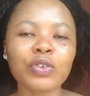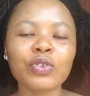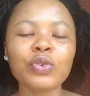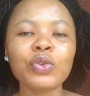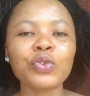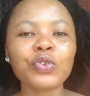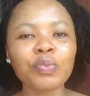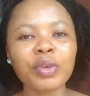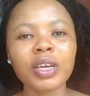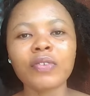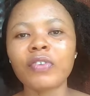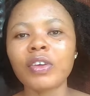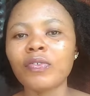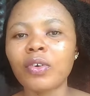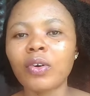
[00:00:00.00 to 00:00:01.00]
So do me a
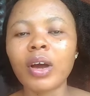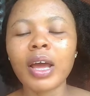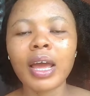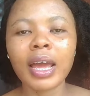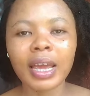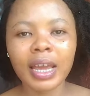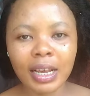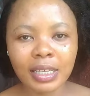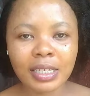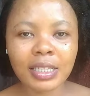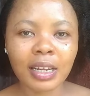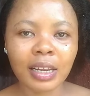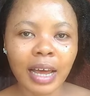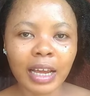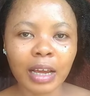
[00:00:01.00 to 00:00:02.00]
favor, hit
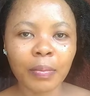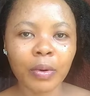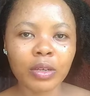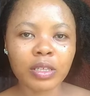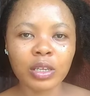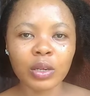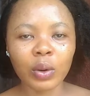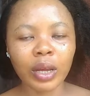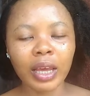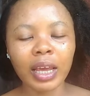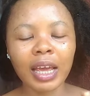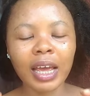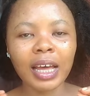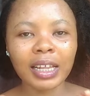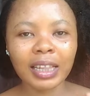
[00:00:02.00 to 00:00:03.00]
the like button.
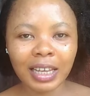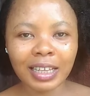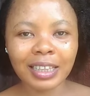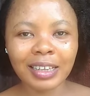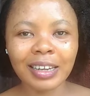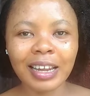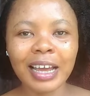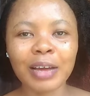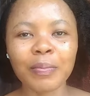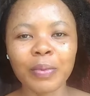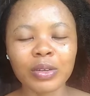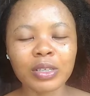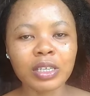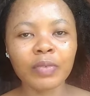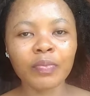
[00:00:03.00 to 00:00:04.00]
Okay, click the like
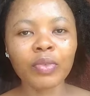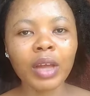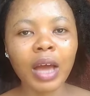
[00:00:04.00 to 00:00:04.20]
button,